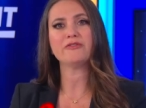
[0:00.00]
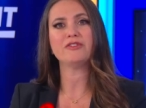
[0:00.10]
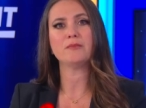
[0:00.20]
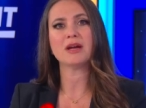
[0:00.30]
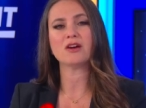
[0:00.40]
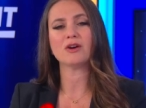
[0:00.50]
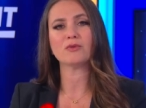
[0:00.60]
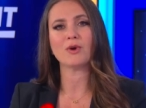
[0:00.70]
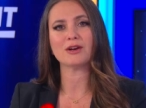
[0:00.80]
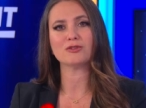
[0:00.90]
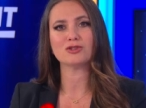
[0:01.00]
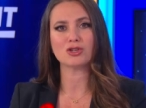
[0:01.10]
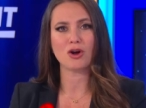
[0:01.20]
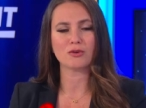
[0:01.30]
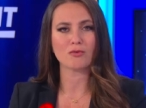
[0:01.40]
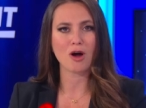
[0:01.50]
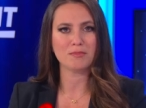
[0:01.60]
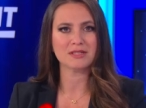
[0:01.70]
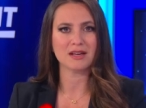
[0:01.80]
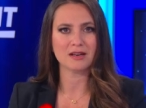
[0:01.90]
filmmaker, and writer John
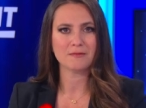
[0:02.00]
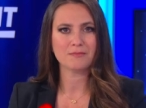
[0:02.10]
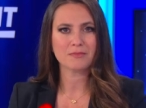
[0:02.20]
Robson.